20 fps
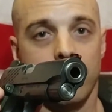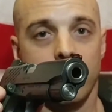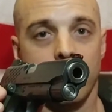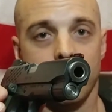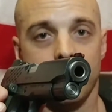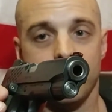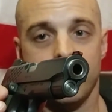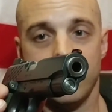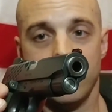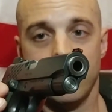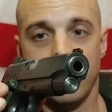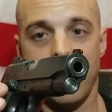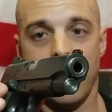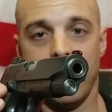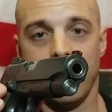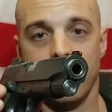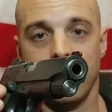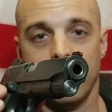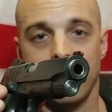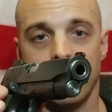You can see
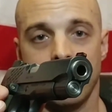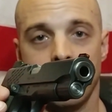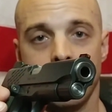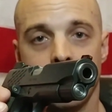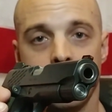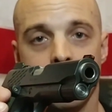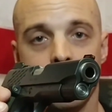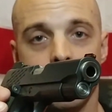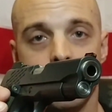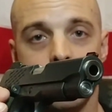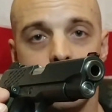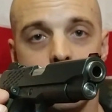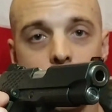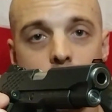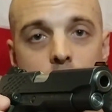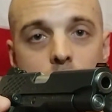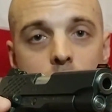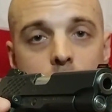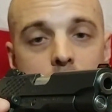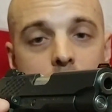that.
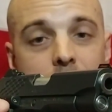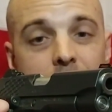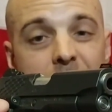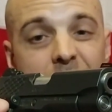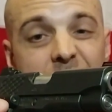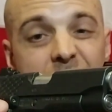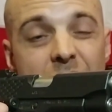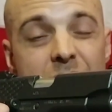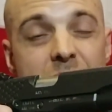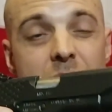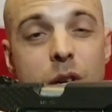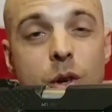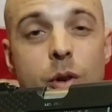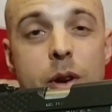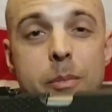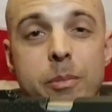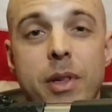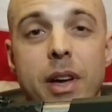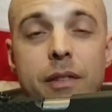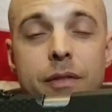So it doesn't
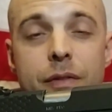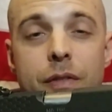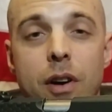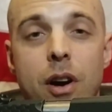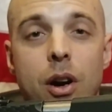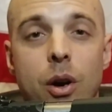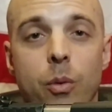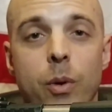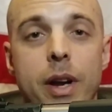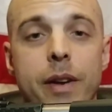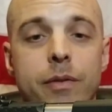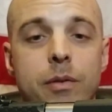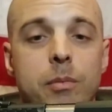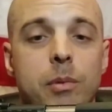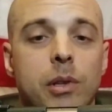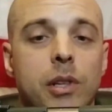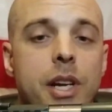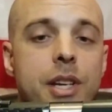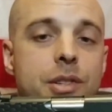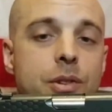creep that far away from the
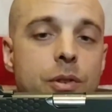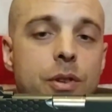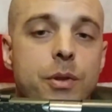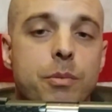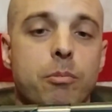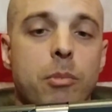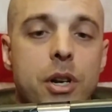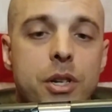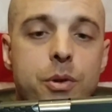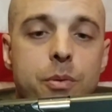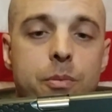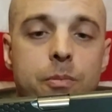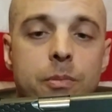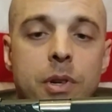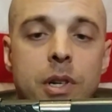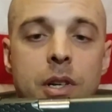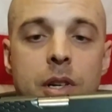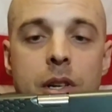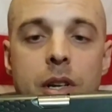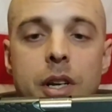laser. It's
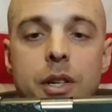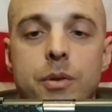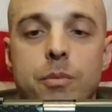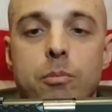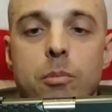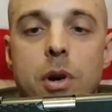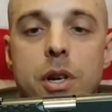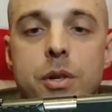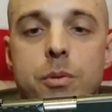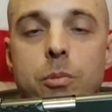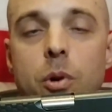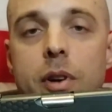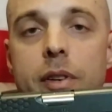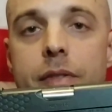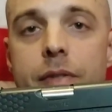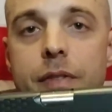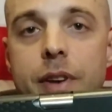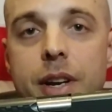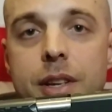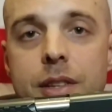much more
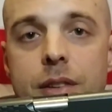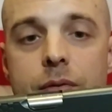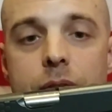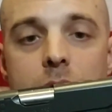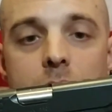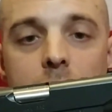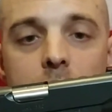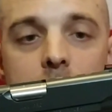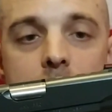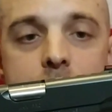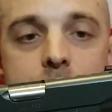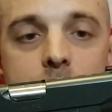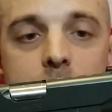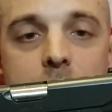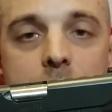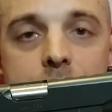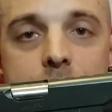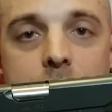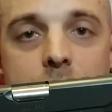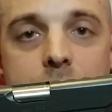effective than a laser
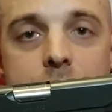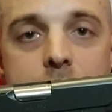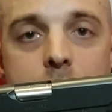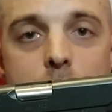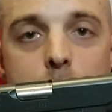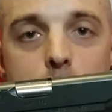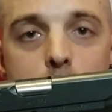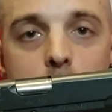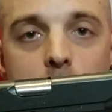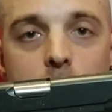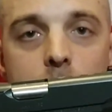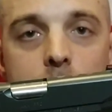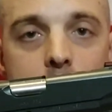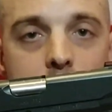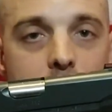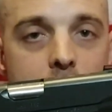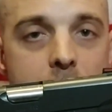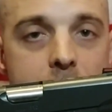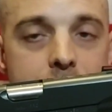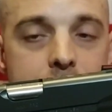that sits down below your
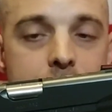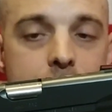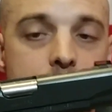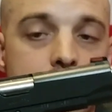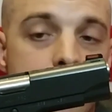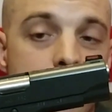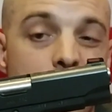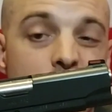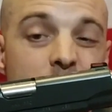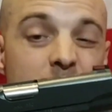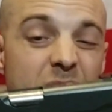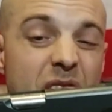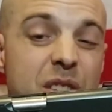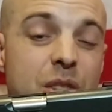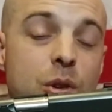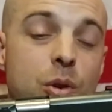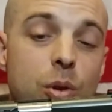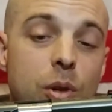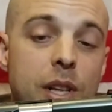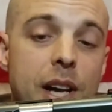light. So that's a
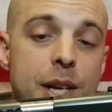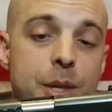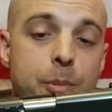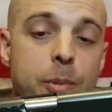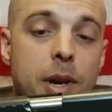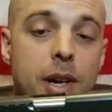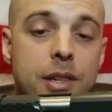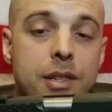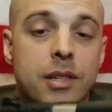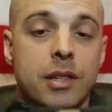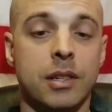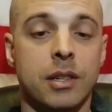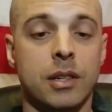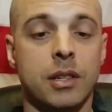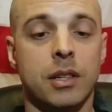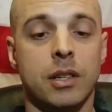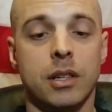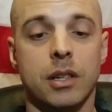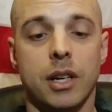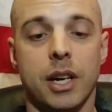cool aspect.
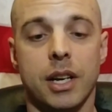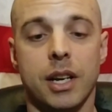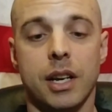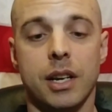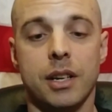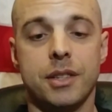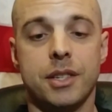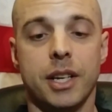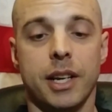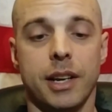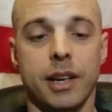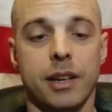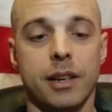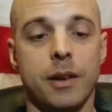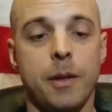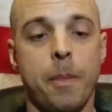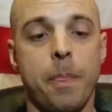I kind of dig it.